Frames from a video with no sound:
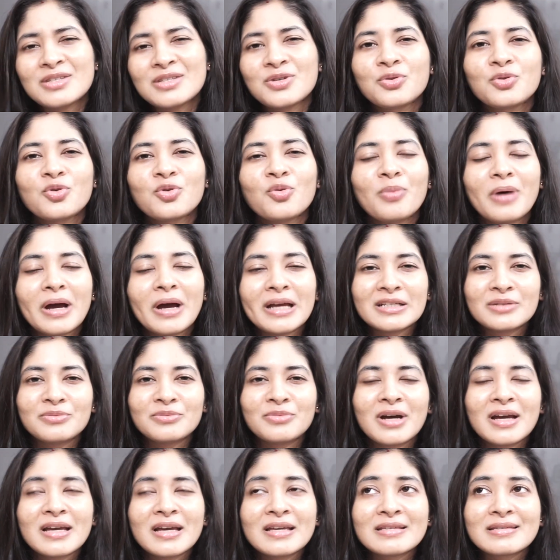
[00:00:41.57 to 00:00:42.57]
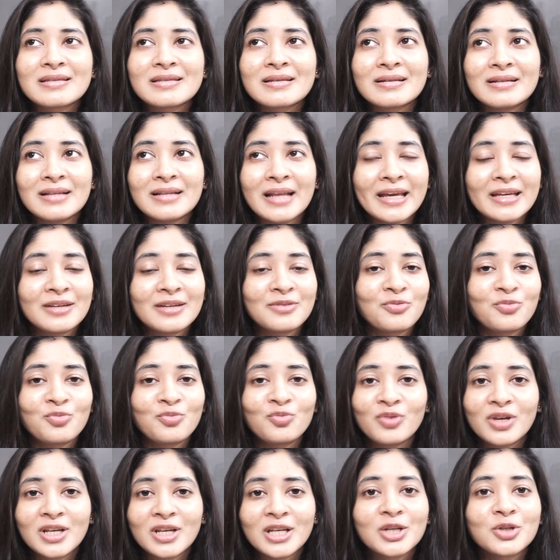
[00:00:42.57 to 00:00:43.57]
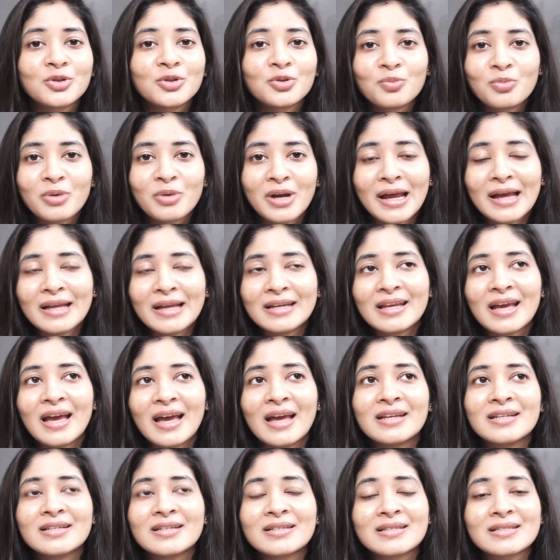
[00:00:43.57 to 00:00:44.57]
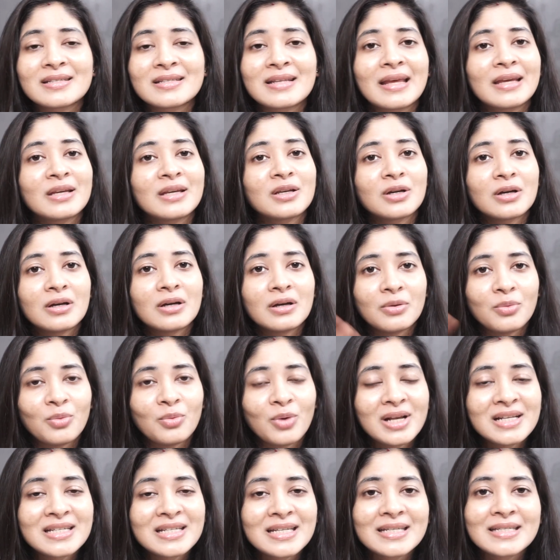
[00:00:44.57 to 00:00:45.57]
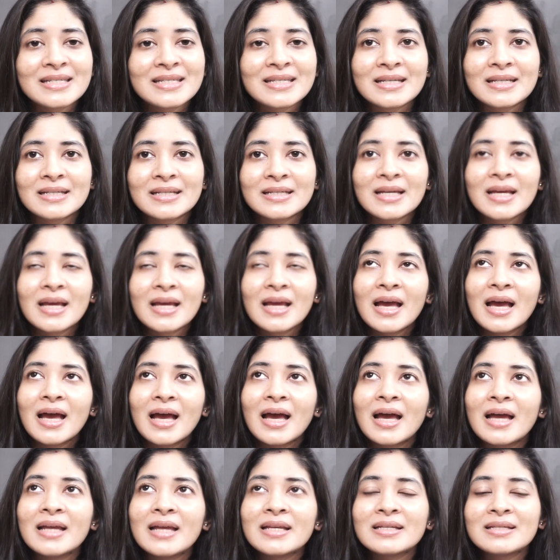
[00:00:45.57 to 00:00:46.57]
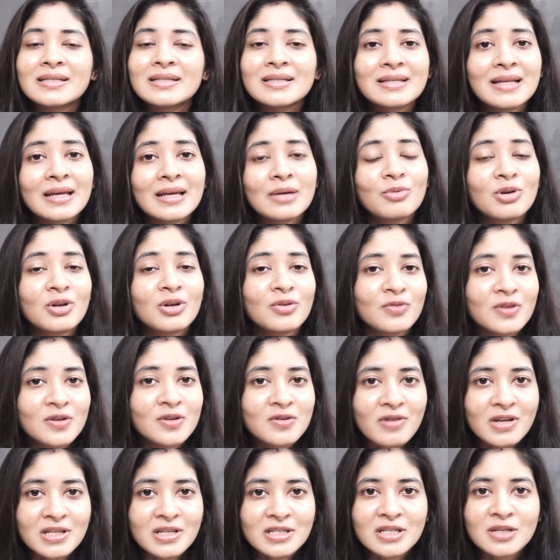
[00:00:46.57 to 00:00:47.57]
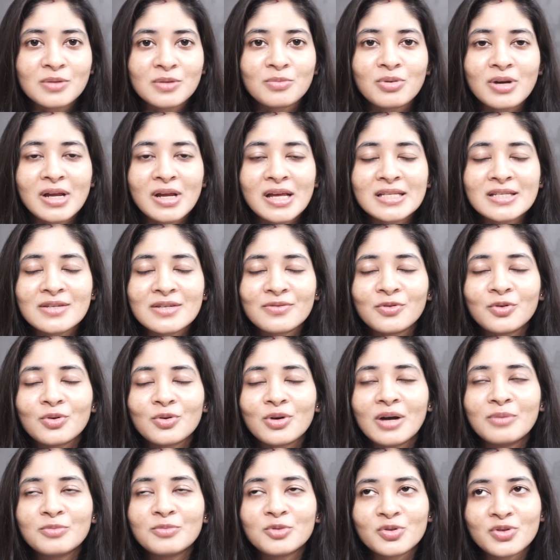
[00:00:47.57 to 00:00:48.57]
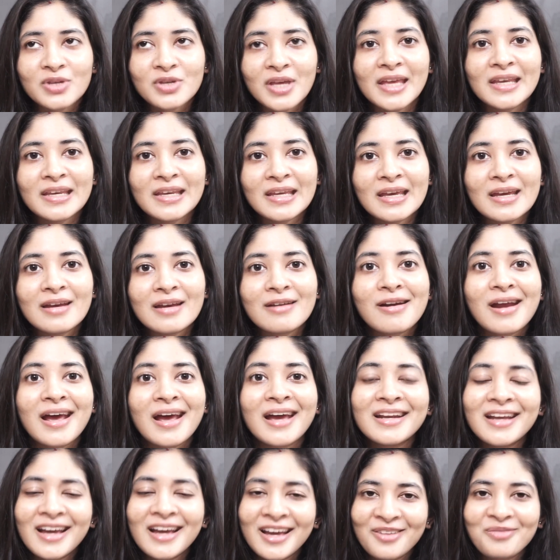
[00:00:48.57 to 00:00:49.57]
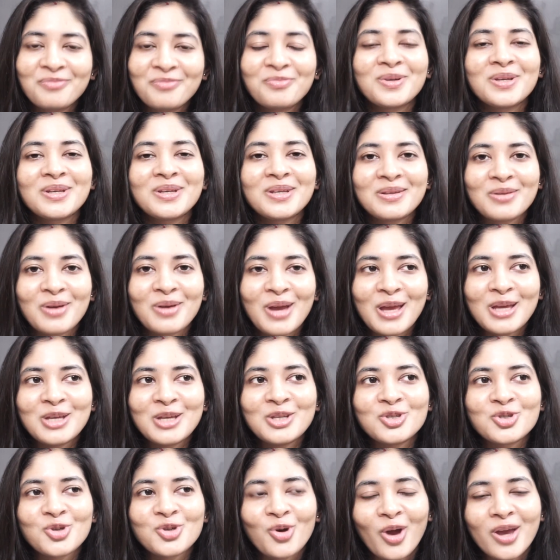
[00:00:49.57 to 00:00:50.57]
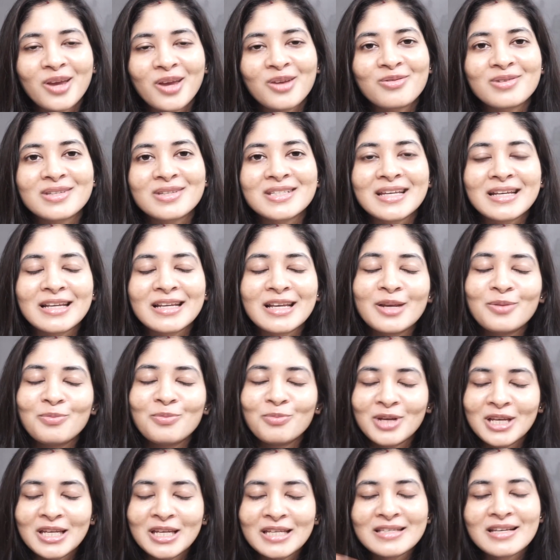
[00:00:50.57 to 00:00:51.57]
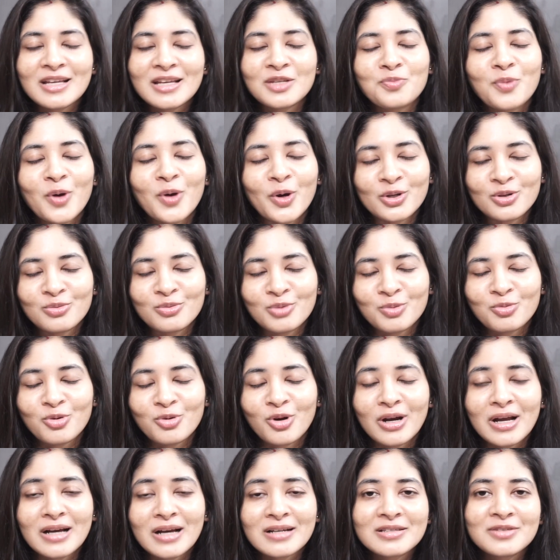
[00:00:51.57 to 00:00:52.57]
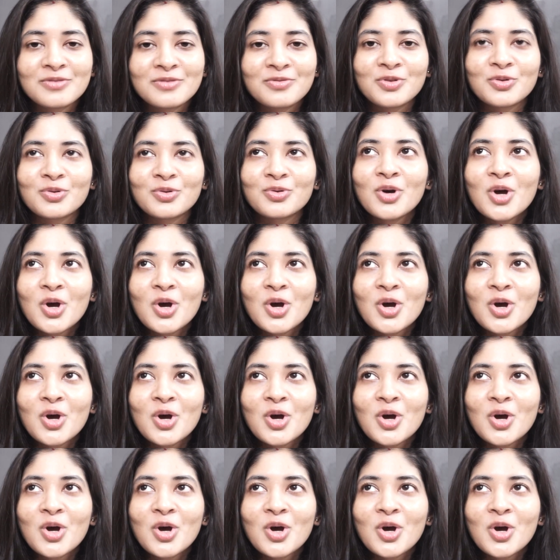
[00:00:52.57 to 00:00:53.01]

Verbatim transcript: you know bioderma is a like very good brand and it is like well tested and it is like one of the trusted brands if you come to skincare and I have been enjoying recently many such Bioderma products if you